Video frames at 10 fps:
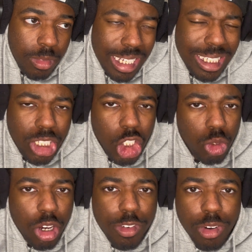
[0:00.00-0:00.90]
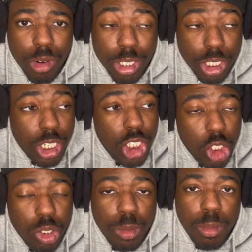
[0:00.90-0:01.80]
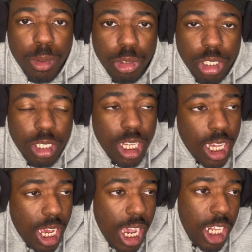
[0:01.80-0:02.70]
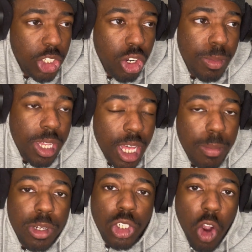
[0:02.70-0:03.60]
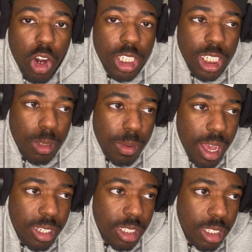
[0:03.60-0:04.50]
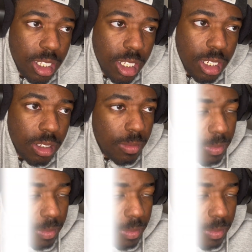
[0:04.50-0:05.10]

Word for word: He's the 12 year old. He's going to show some emotion. And it's going to be that much harder to get past this thing.